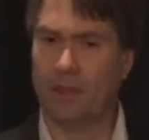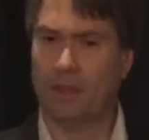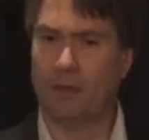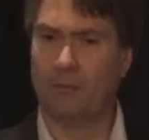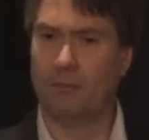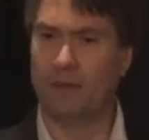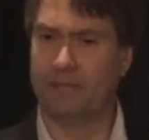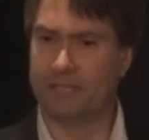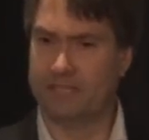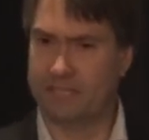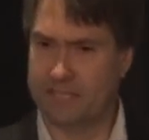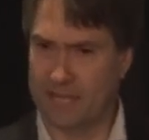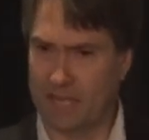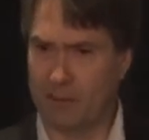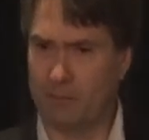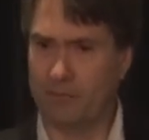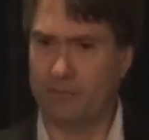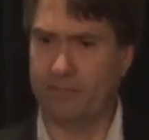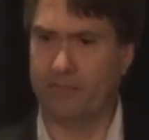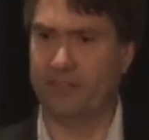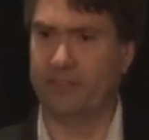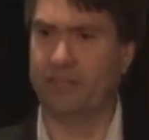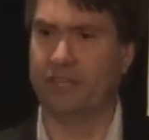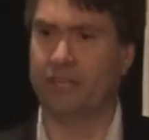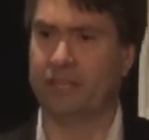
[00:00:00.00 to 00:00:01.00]
But dumb
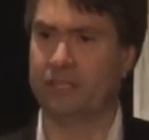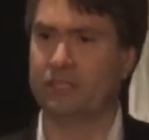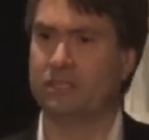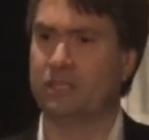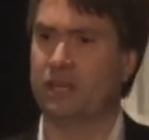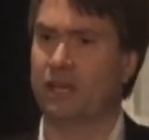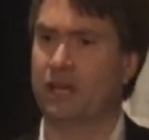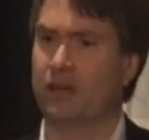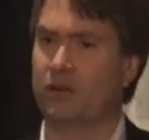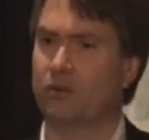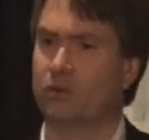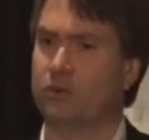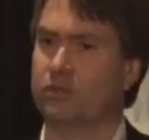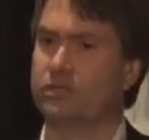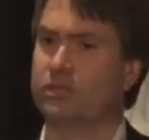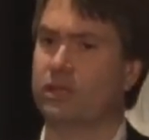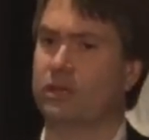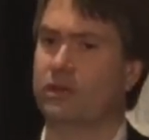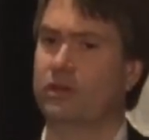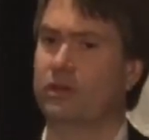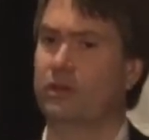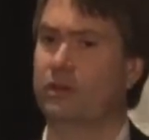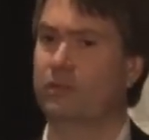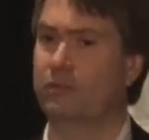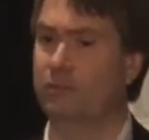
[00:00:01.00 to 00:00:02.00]
things are
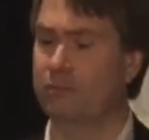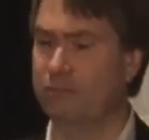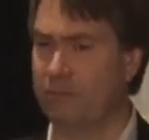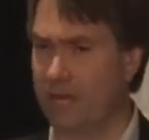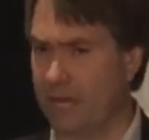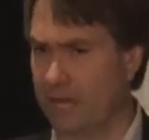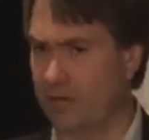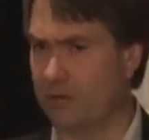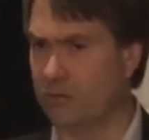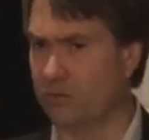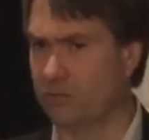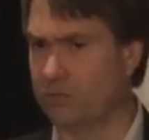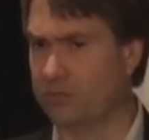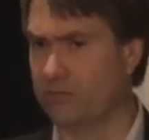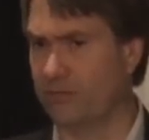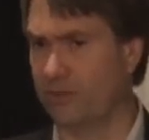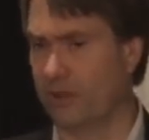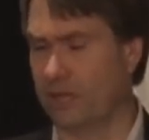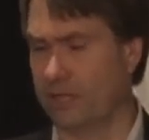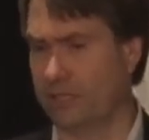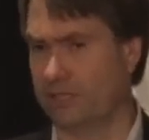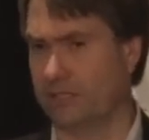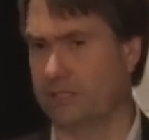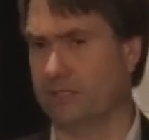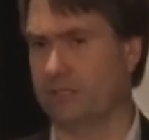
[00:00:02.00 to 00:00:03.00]
also medical
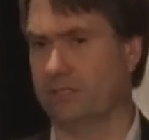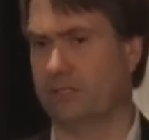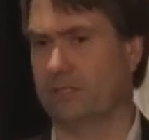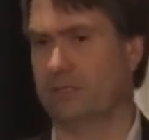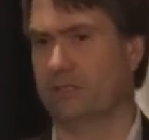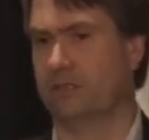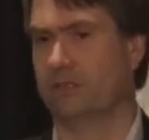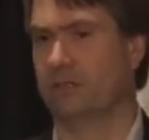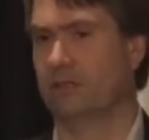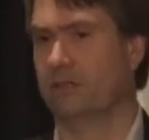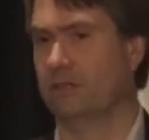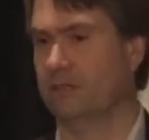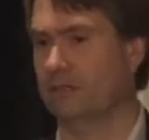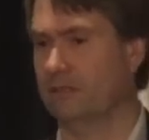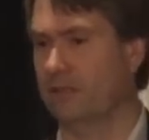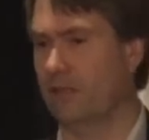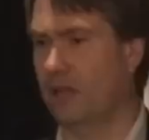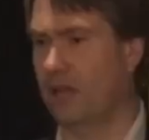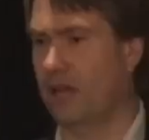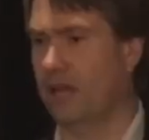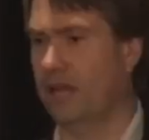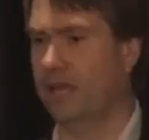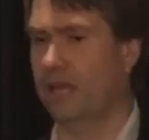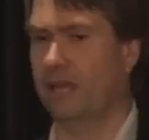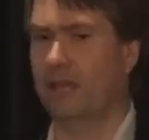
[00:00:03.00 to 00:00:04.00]
devices,
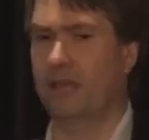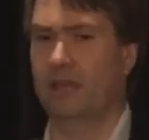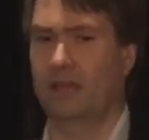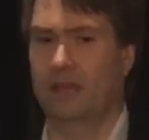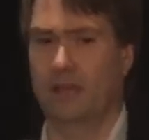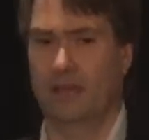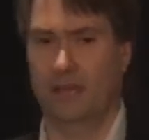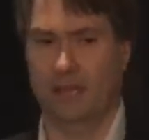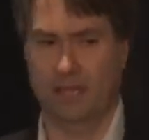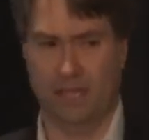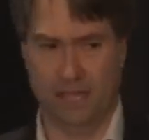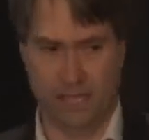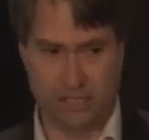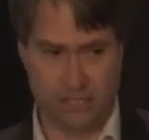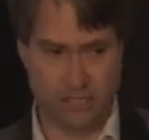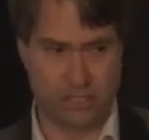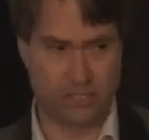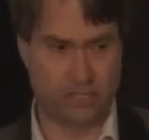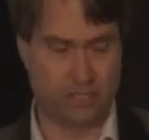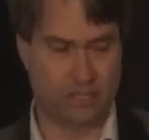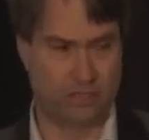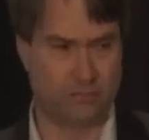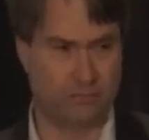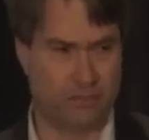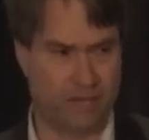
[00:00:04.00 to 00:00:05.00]
like
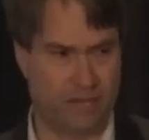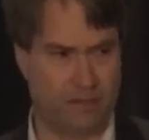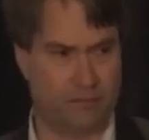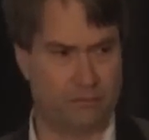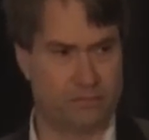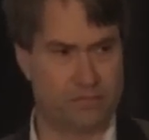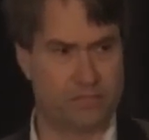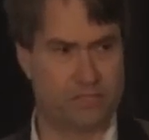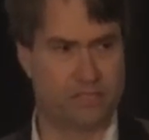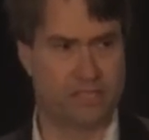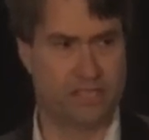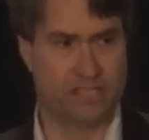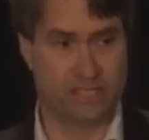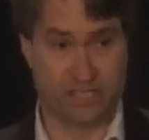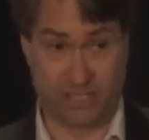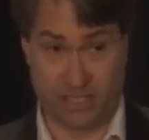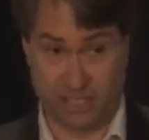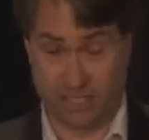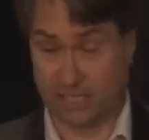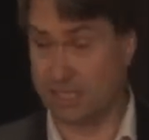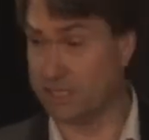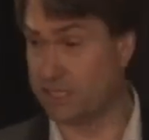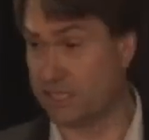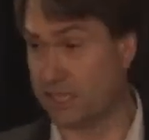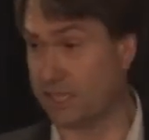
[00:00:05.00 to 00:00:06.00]
insulin pumps.
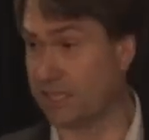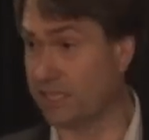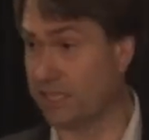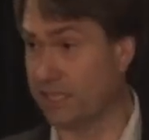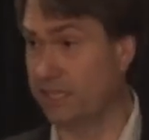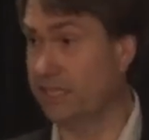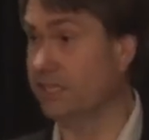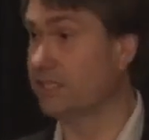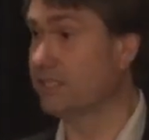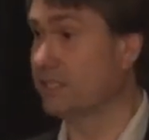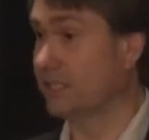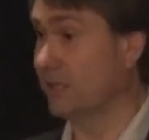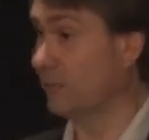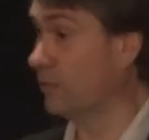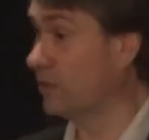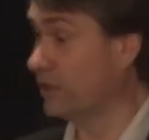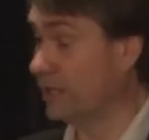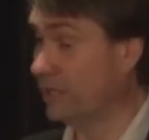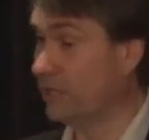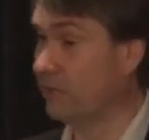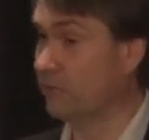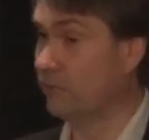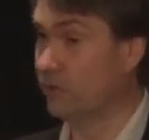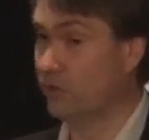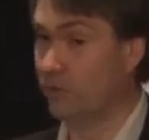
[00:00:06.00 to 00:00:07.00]
Statistically, someone in
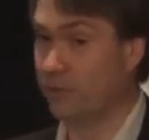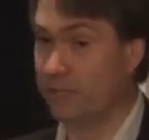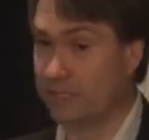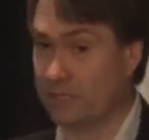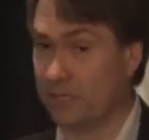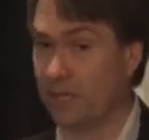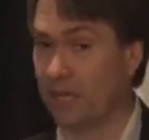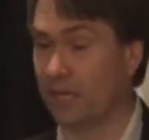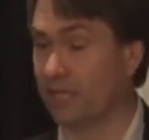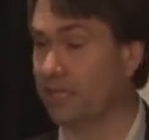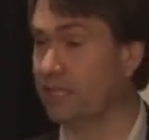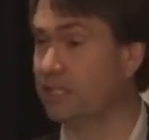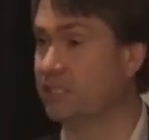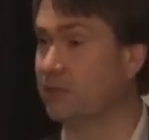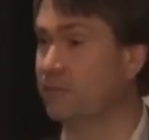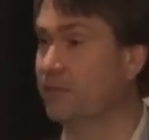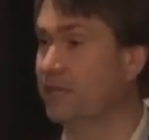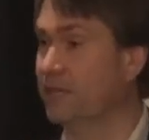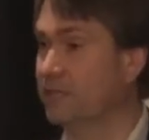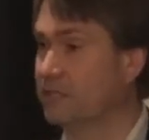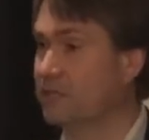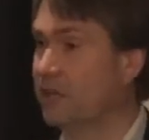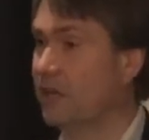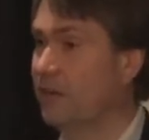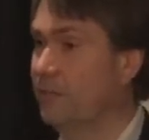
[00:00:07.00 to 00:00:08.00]
the room is likely to be
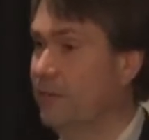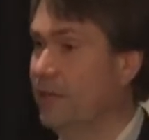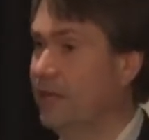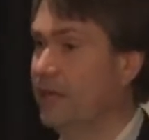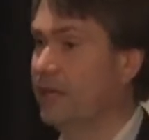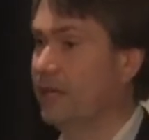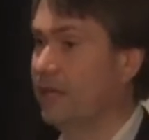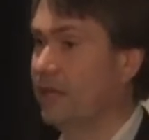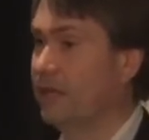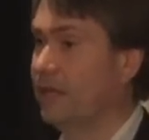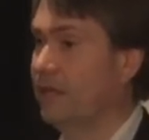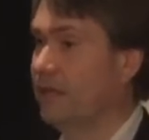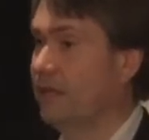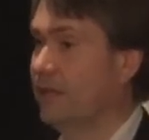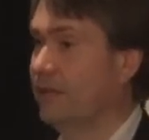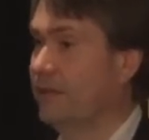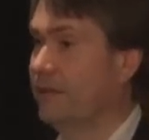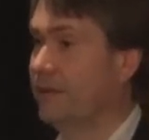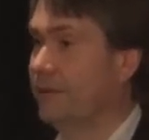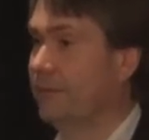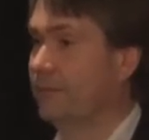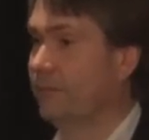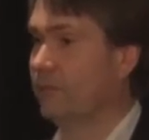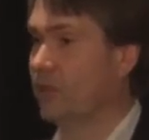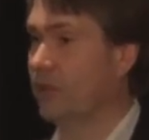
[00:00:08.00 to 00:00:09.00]
a diabetic.
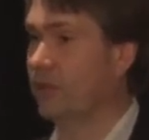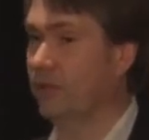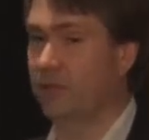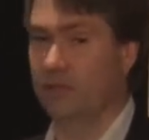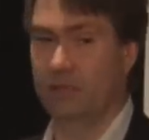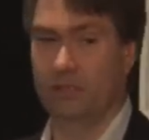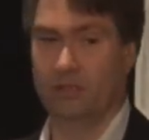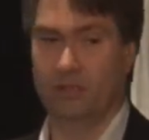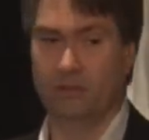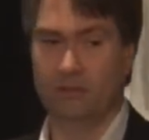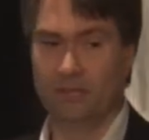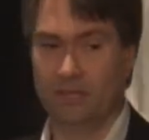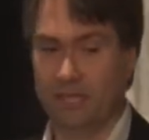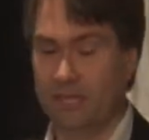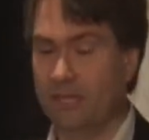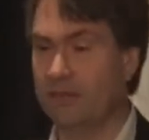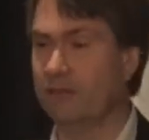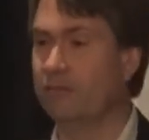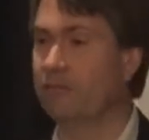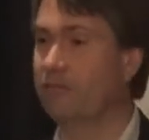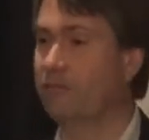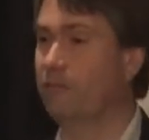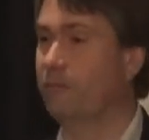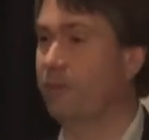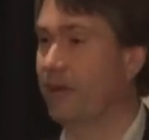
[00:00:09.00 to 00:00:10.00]
Right? You live